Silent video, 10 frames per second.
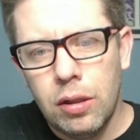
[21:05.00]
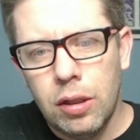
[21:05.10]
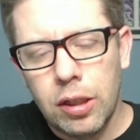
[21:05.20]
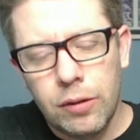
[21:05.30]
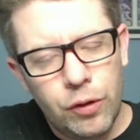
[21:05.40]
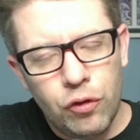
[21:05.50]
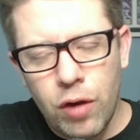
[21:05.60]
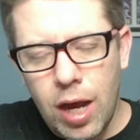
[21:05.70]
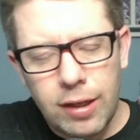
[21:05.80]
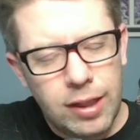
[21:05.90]
Because if you
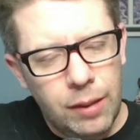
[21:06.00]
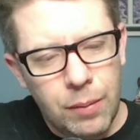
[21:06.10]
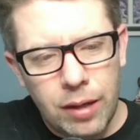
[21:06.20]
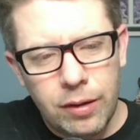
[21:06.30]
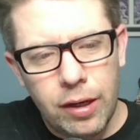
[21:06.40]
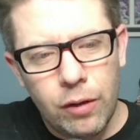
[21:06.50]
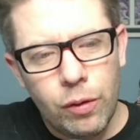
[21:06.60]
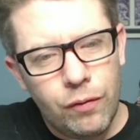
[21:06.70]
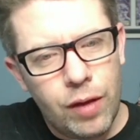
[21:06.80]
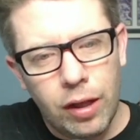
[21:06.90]
try to team out there
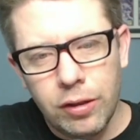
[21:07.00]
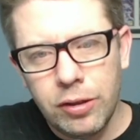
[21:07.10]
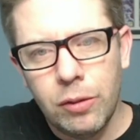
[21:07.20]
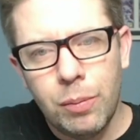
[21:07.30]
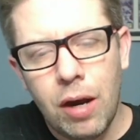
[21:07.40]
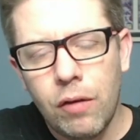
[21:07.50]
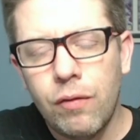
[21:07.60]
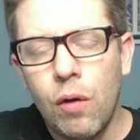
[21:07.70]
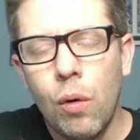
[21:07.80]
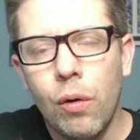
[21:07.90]
where Felton's your power
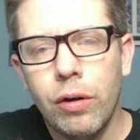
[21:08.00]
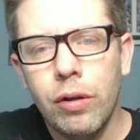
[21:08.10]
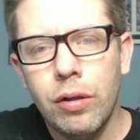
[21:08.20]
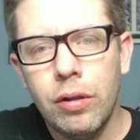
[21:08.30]
forward,